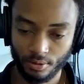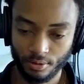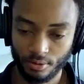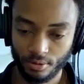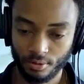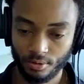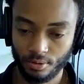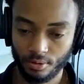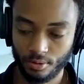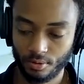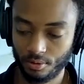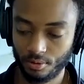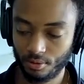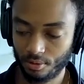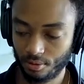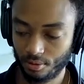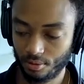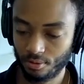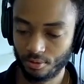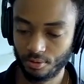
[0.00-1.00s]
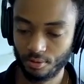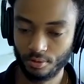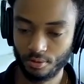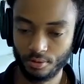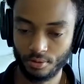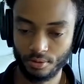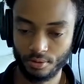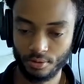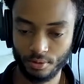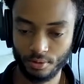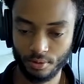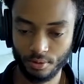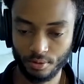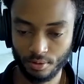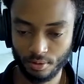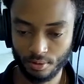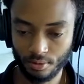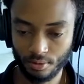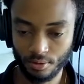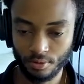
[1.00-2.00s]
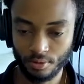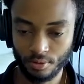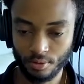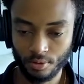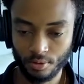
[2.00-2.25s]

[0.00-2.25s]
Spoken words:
[no speech]